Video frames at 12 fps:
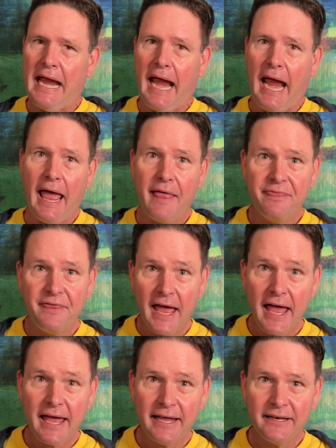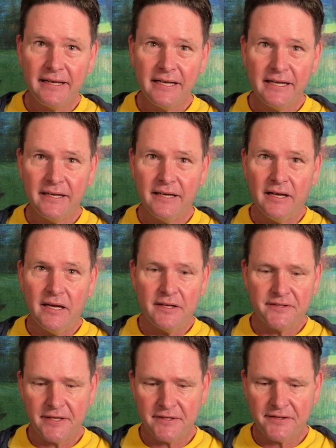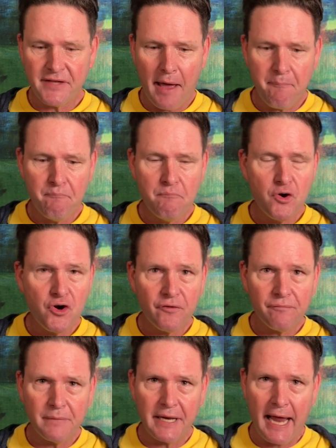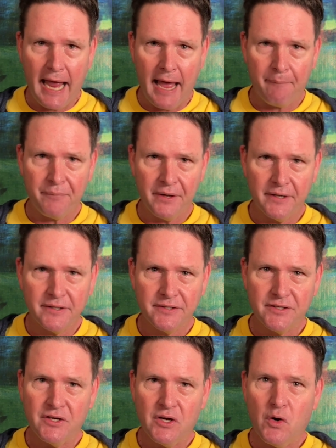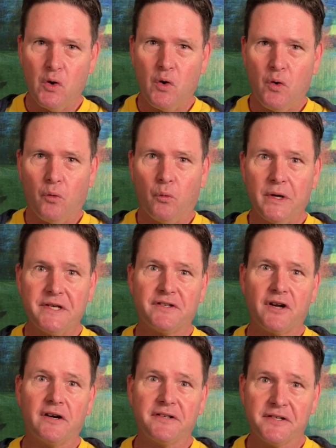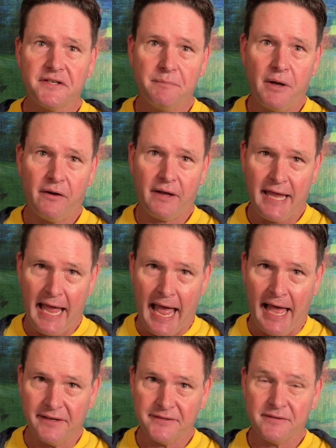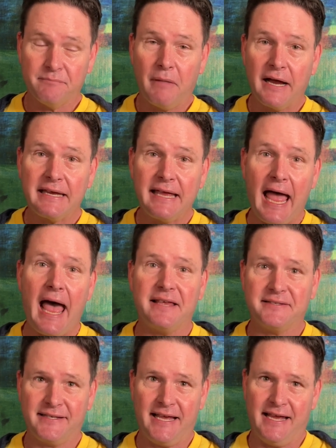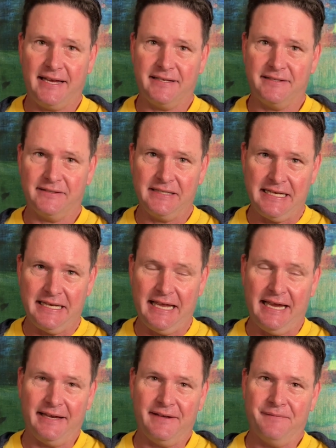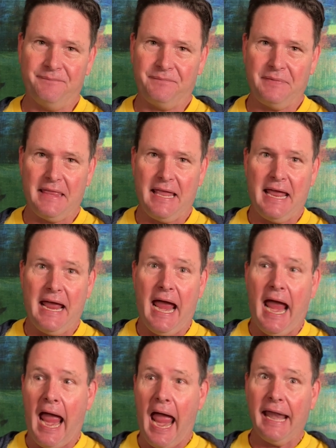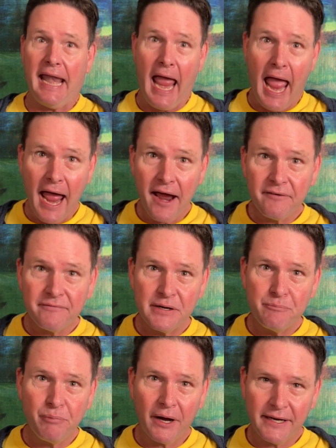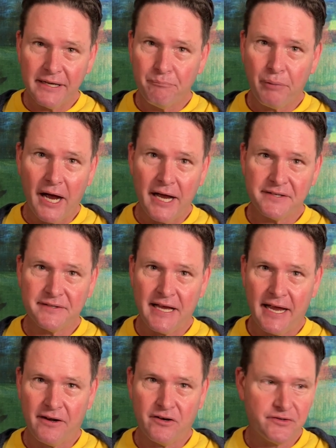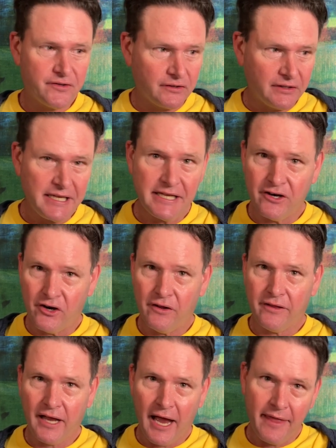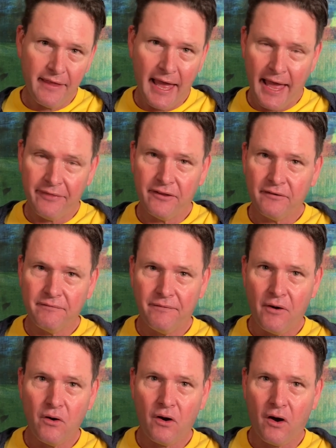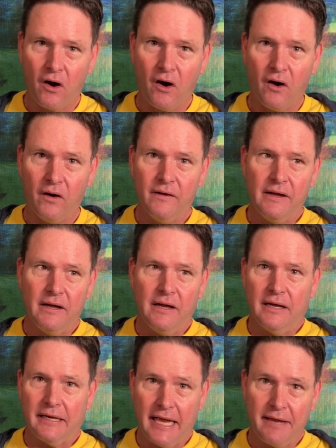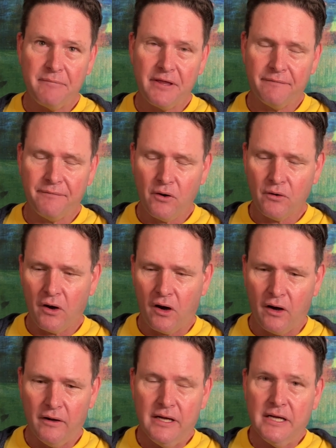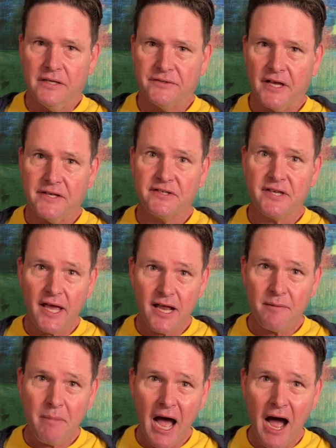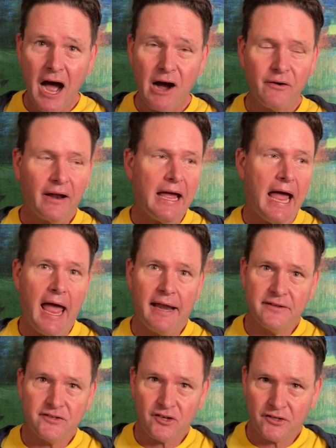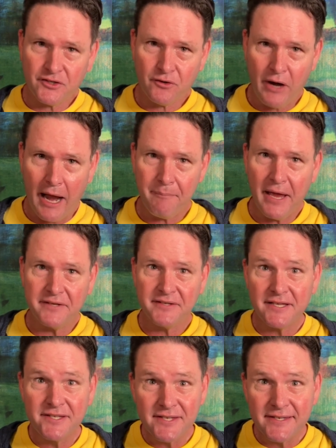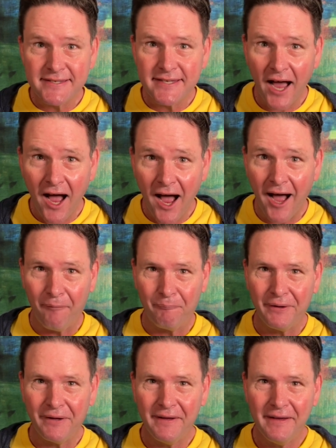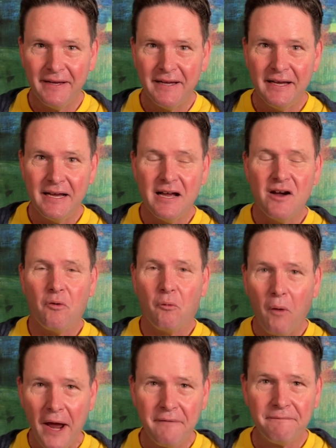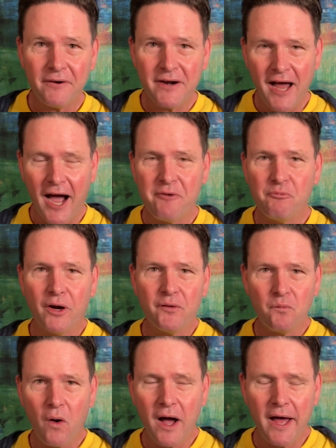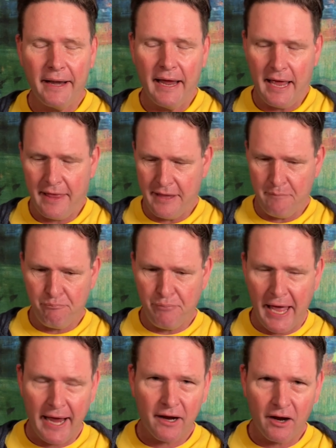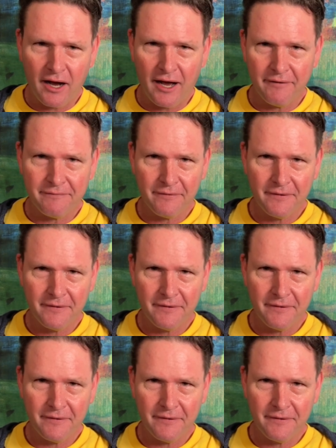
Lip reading: And then, since that movement happened, we start to smell gas. My gas tank is leaking. And everybody, bystanders, the leader, the guy that had the phone call, gave me the phone call, says, "Get him out!" And starts to grab me. I said, "Stop! Wait for 911. And they back off.